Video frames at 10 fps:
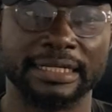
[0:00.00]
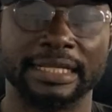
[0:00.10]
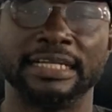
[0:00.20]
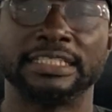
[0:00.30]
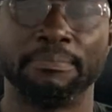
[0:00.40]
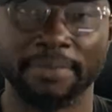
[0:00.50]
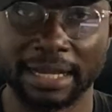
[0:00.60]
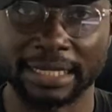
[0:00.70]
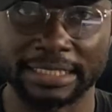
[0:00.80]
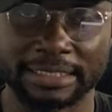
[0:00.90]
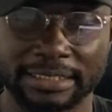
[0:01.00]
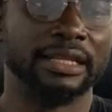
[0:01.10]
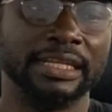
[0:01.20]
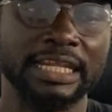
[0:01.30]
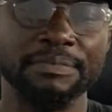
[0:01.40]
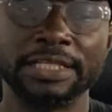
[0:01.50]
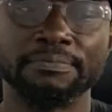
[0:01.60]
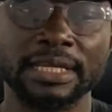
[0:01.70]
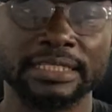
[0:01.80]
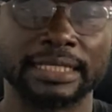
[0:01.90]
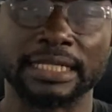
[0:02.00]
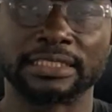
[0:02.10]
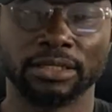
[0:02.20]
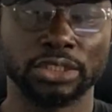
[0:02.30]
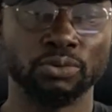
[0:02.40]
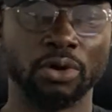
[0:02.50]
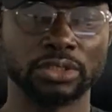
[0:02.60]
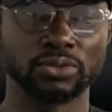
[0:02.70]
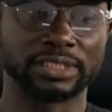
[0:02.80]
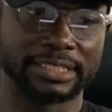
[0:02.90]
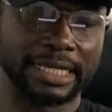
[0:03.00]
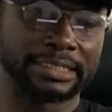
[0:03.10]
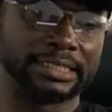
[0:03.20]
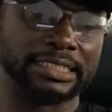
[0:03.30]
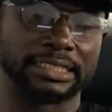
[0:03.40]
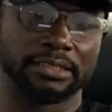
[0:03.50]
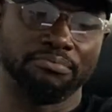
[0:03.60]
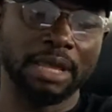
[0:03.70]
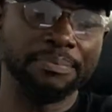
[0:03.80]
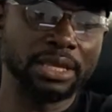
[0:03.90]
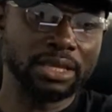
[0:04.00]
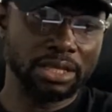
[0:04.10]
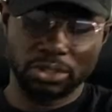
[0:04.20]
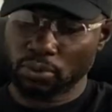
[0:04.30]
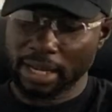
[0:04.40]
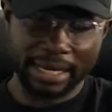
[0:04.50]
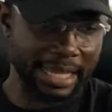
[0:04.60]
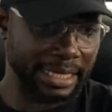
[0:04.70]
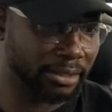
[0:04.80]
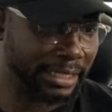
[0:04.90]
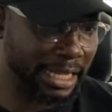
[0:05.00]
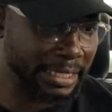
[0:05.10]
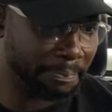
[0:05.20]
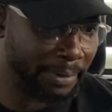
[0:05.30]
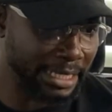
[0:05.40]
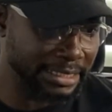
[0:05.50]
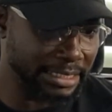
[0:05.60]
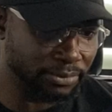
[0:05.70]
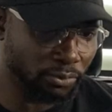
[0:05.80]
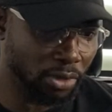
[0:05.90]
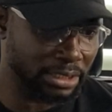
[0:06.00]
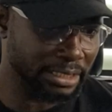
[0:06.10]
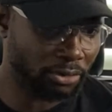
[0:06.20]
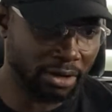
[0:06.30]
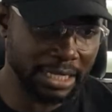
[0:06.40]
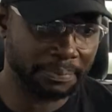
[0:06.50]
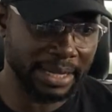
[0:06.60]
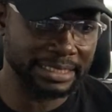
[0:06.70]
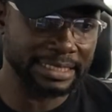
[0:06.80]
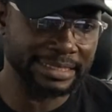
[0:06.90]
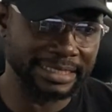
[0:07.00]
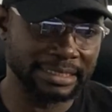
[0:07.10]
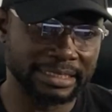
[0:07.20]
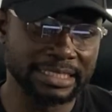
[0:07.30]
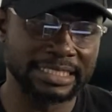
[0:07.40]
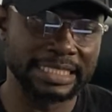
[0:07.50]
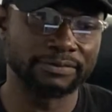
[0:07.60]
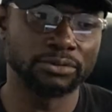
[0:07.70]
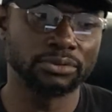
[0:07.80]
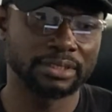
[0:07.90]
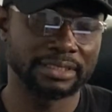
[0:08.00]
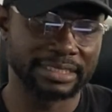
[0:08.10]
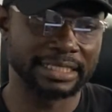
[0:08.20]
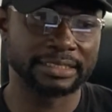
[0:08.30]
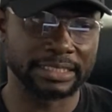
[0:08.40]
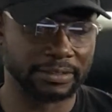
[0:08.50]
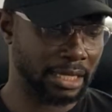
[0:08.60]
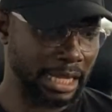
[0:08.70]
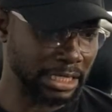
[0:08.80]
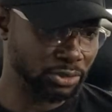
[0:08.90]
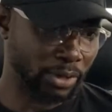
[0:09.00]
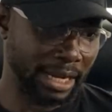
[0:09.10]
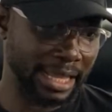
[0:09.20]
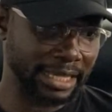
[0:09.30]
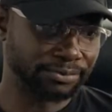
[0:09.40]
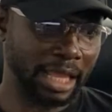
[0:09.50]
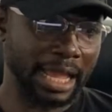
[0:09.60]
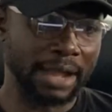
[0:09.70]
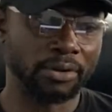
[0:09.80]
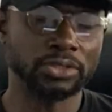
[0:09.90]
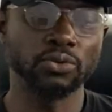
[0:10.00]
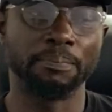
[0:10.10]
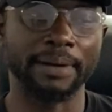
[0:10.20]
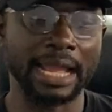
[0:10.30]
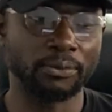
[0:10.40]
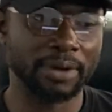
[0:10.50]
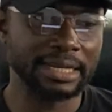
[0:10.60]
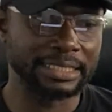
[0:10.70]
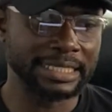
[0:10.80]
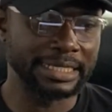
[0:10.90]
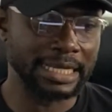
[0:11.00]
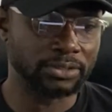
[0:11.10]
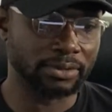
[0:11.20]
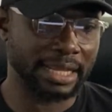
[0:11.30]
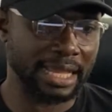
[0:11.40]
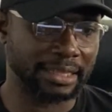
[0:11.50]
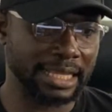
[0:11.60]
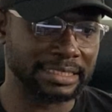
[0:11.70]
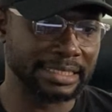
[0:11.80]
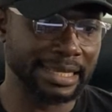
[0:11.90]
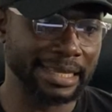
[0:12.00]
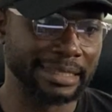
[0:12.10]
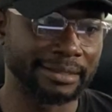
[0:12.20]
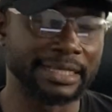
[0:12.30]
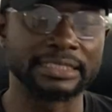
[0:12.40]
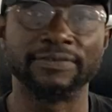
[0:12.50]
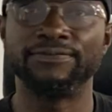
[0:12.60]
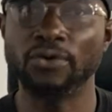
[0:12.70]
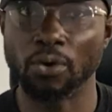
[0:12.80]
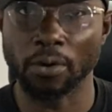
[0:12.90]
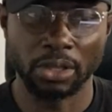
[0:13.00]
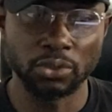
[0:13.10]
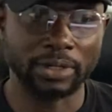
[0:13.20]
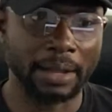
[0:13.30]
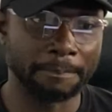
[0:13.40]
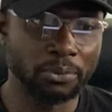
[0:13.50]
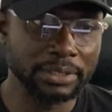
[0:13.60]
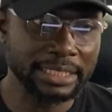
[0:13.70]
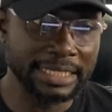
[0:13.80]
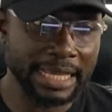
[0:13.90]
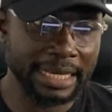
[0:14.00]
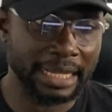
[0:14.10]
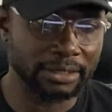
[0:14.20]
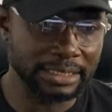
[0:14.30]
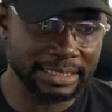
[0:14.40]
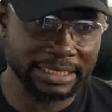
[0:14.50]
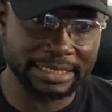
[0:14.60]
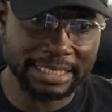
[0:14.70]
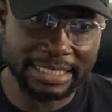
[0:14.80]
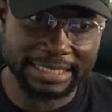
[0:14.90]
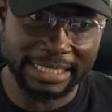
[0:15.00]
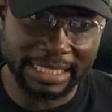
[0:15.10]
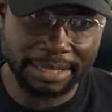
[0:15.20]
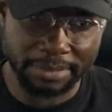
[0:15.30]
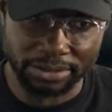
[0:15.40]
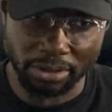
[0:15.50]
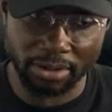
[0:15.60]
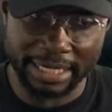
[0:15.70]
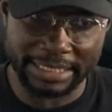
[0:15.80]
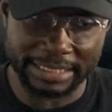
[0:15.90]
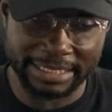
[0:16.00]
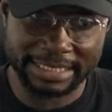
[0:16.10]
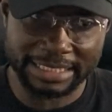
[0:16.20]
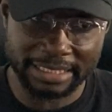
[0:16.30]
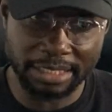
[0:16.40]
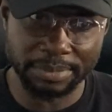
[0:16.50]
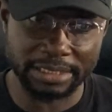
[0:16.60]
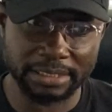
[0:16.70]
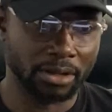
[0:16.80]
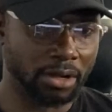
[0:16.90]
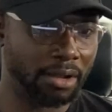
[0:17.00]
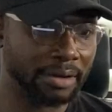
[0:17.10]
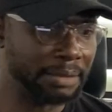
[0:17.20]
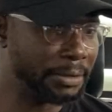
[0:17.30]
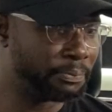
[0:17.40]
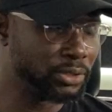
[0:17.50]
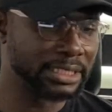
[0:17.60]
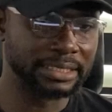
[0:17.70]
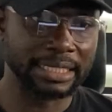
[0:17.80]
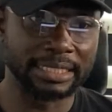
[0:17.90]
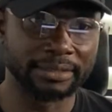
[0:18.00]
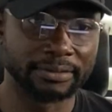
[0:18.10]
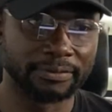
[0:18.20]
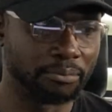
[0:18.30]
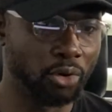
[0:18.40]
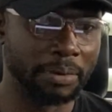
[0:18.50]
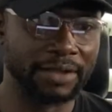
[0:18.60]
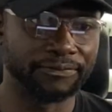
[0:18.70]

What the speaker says: there is market. Limit means that you want to set it. Maybe you are like, now the price is what? The current price is 96,760 and you are like, I want to buy when the thing gets to like, let's say 94. You can put it here now. The thing is limit already. This is limit. Or let me put it in mobile